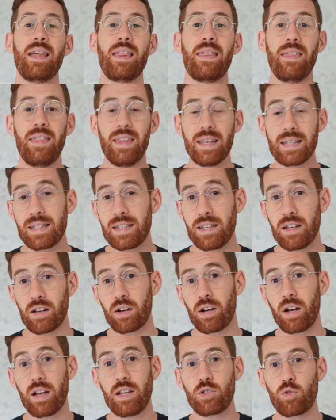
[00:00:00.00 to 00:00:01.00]
This
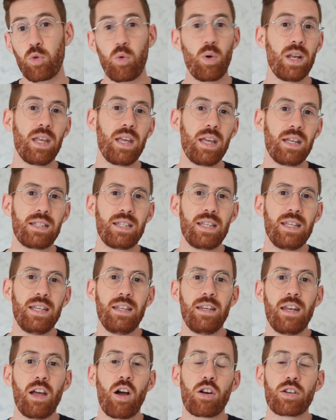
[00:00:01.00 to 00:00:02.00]
year, in
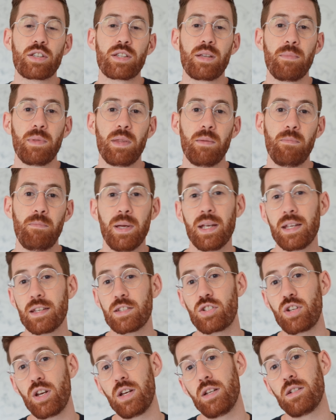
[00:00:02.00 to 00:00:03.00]
2018, are some of the
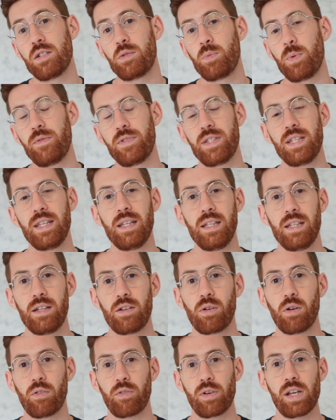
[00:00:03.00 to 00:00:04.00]
biggest changes we've seen
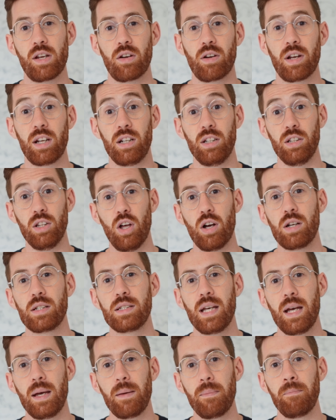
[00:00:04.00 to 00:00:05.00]
year over year in a long
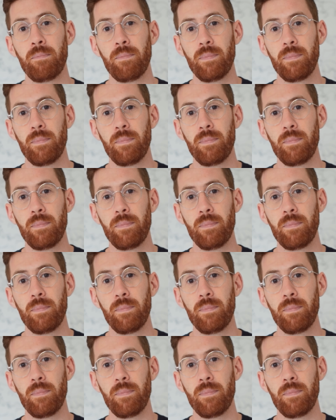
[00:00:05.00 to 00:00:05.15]
time.